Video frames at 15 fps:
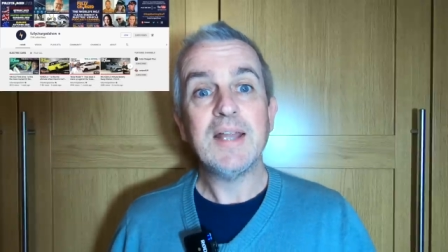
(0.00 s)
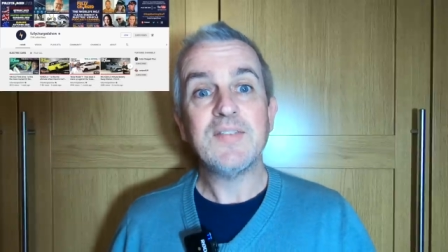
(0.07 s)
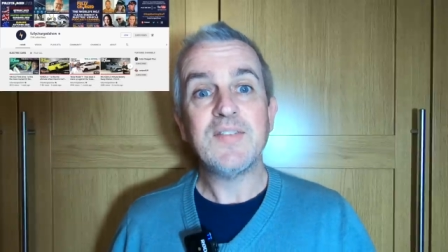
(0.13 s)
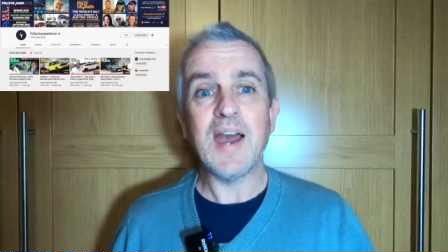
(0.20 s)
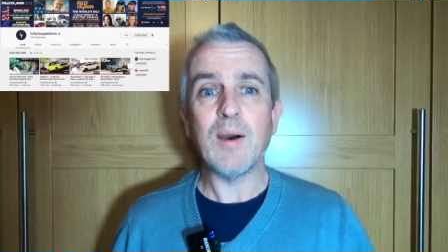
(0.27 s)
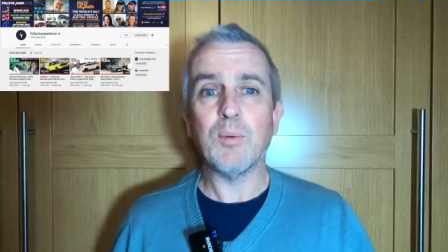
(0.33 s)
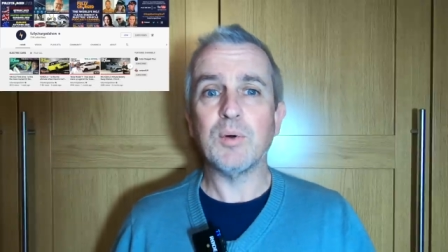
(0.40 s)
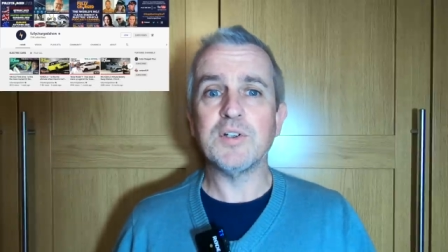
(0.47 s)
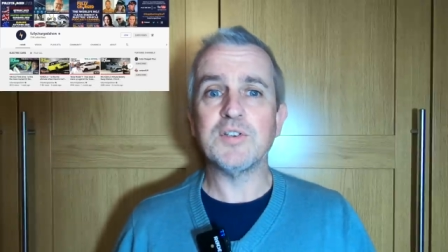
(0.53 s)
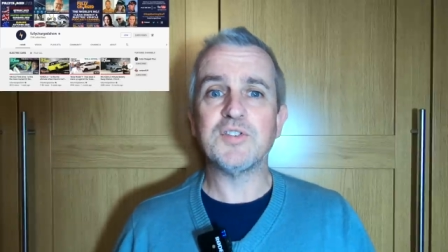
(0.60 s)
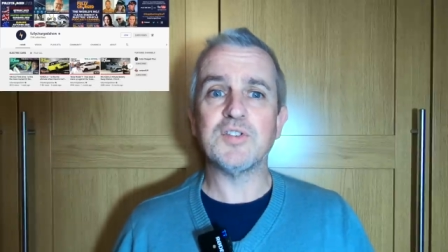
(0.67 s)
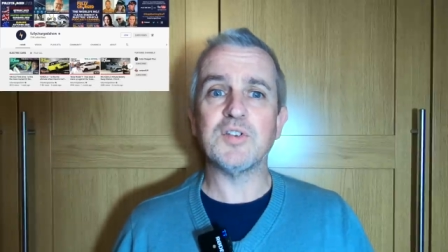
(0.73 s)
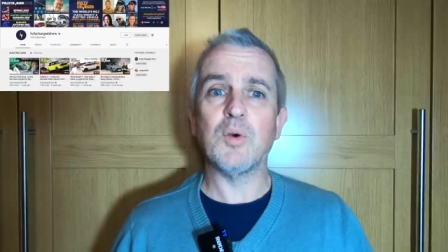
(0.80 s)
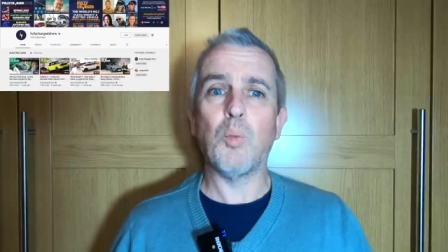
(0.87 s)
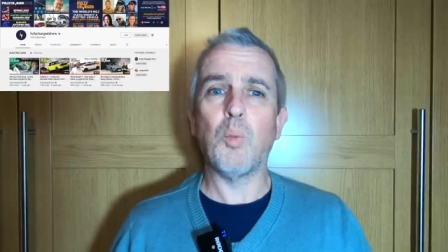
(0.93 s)
That
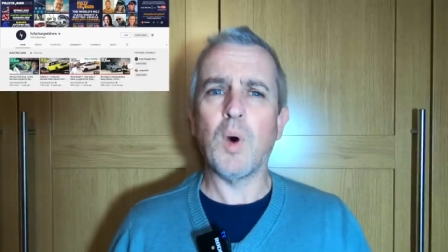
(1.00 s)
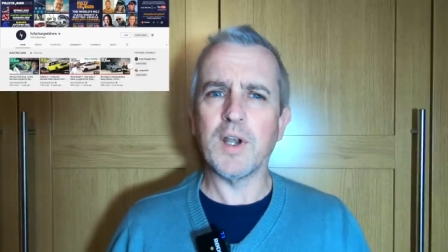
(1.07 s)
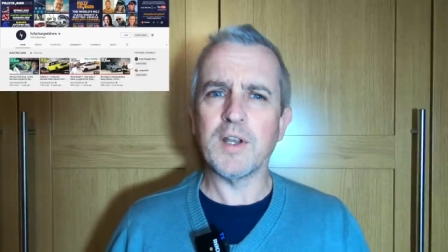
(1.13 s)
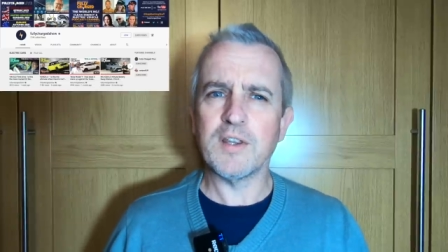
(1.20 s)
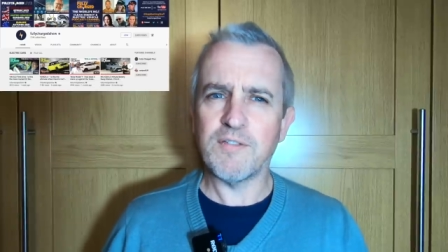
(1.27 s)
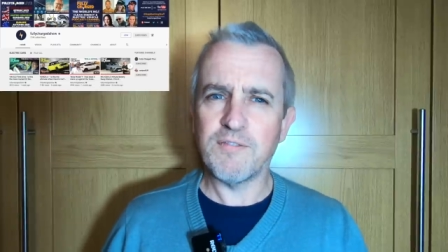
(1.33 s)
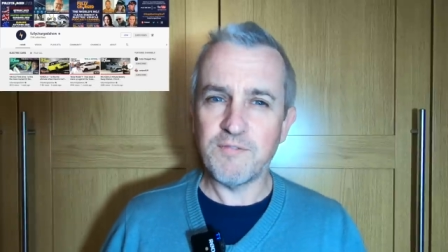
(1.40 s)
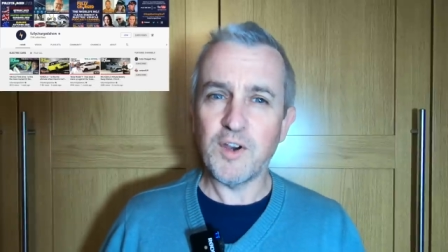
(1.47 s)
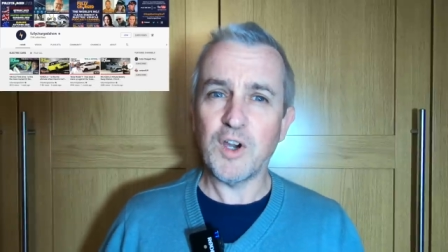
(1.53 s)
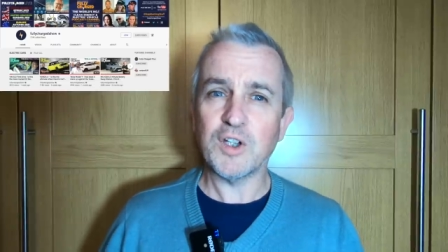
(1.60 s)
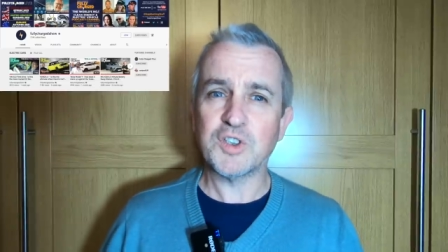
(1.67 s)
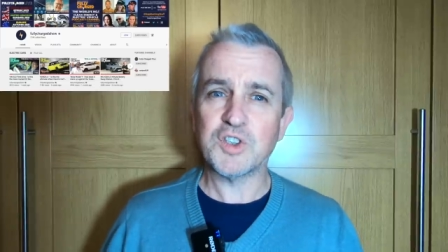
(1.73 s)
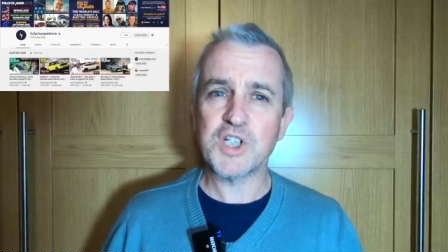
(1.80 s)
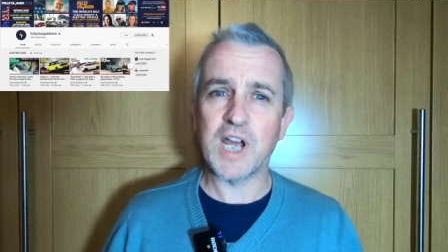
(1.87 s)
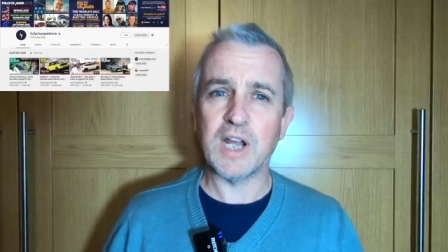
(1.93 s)
was one of the
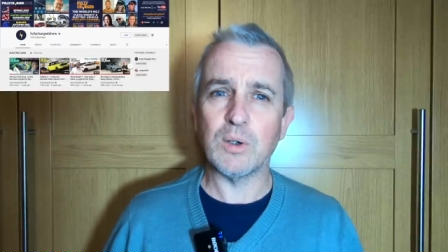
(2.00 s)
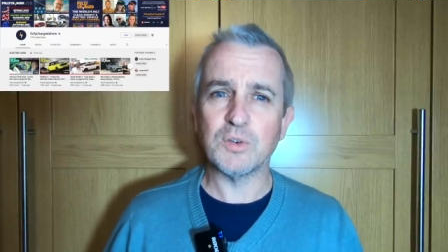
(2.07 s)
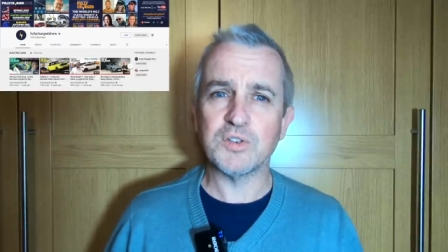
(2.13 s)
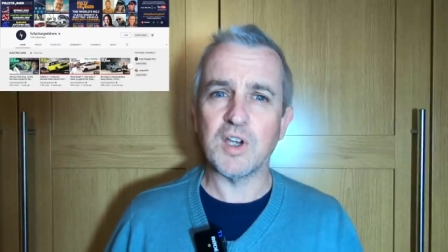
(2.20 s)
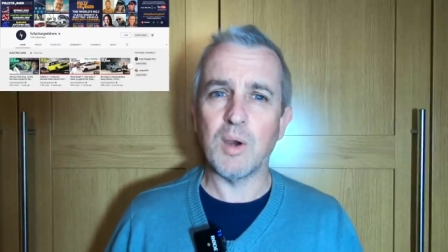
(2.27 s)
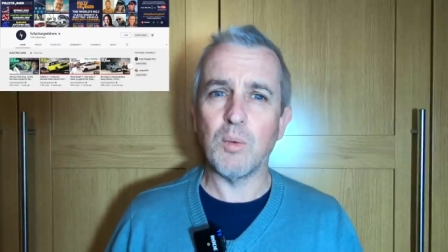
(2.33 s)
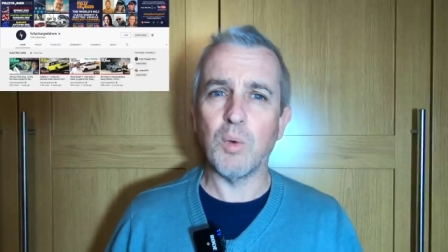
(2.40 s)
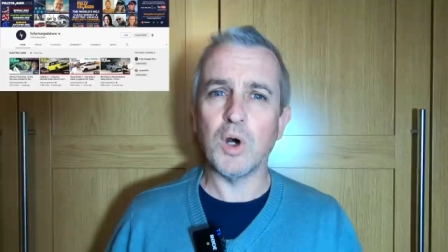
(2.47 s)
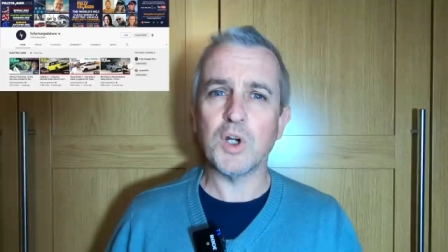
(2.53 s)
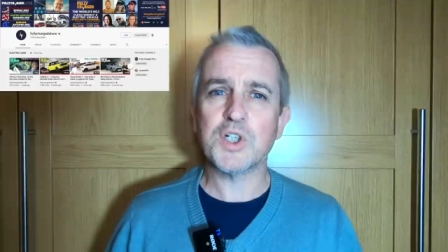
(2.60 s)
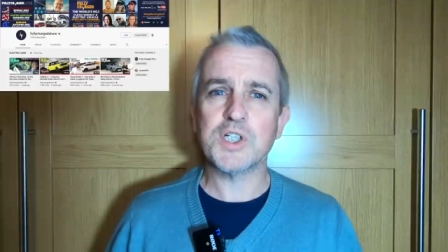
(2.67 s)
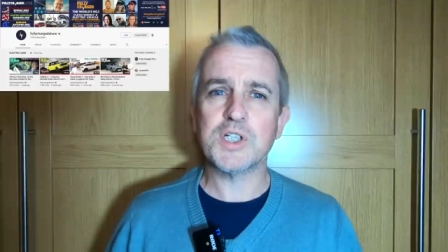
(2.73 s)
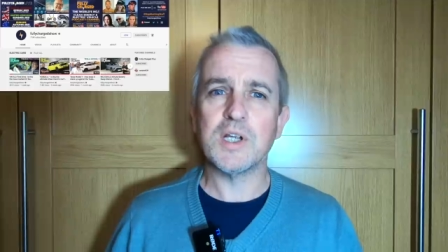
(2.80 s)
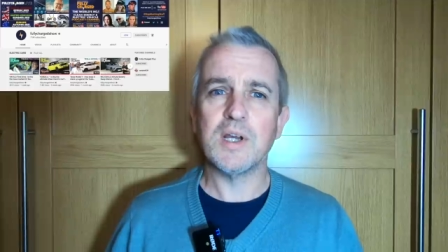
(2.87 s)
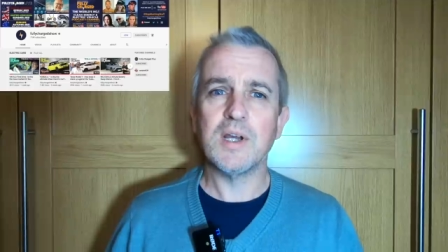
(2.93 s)
first channels I
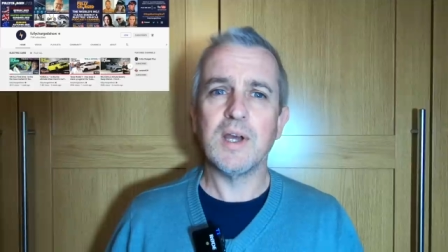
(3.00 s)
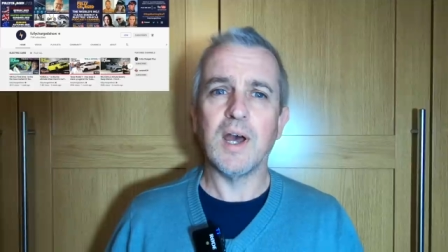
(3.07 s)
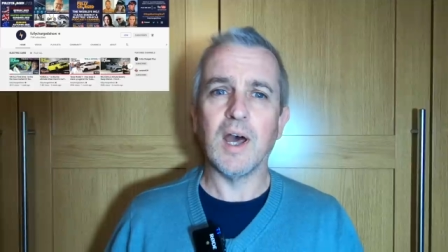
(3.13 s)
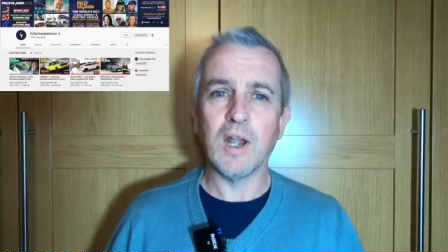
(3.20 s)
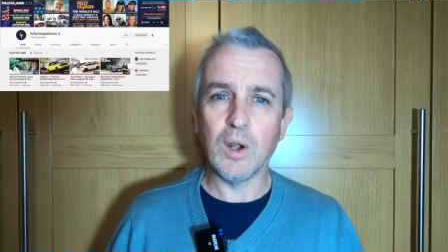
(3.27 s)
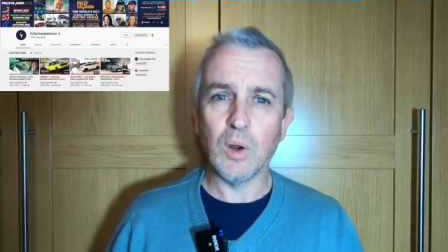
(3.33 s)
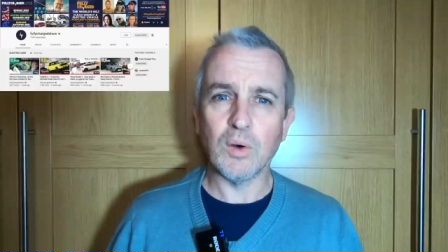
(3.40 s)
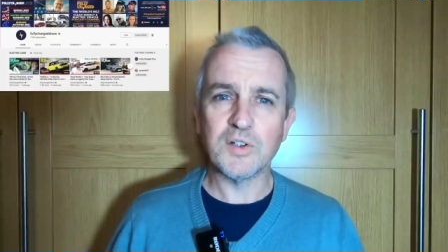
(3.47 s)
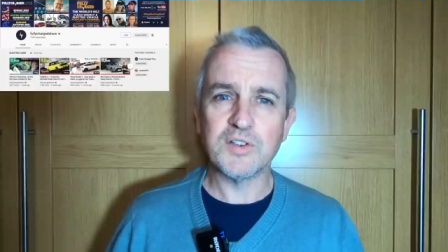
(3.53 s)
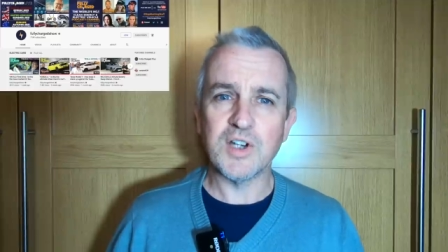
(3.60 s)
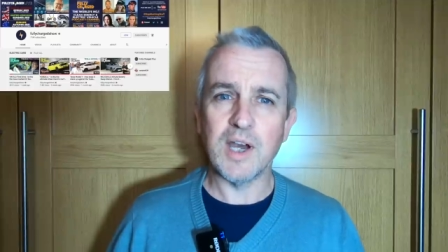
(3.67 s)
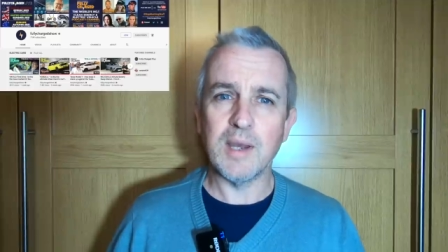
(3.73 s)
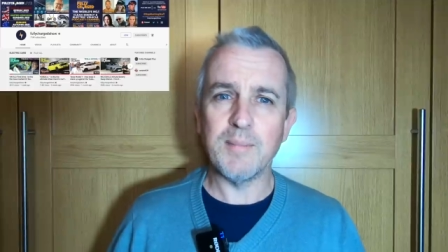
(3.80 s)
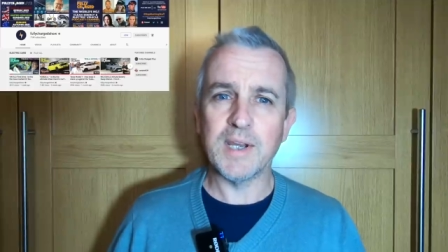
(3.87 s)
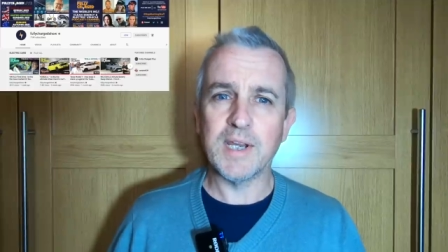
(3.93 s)
watched a long
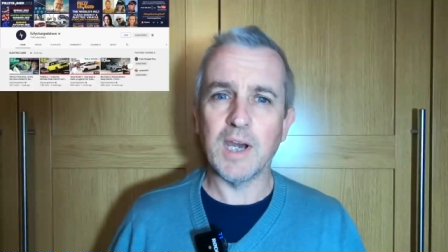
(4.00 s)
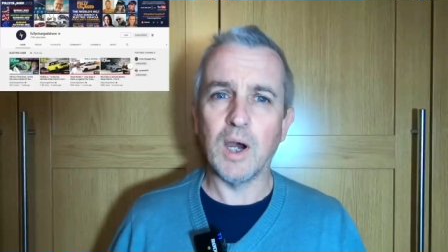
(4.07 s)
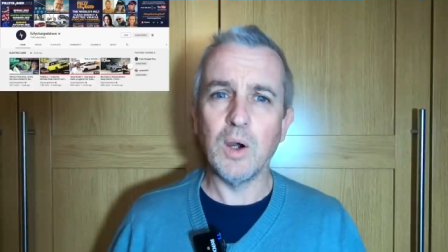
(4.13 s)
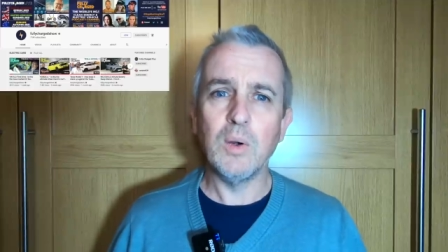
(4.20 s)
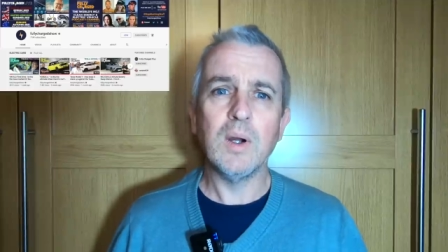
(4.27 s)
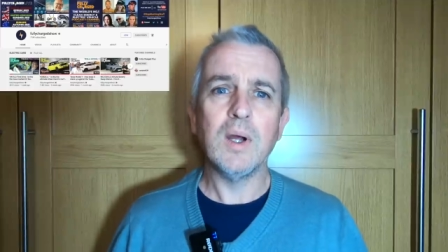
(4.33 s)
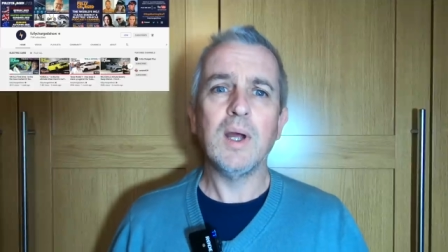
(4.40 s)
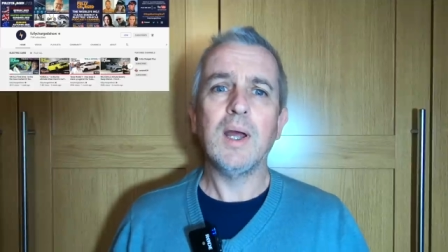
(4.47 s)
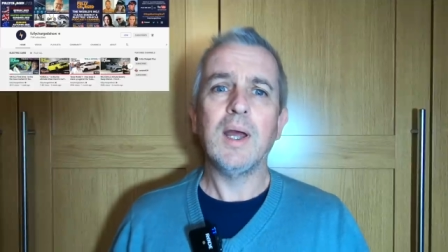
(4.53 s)
time ago.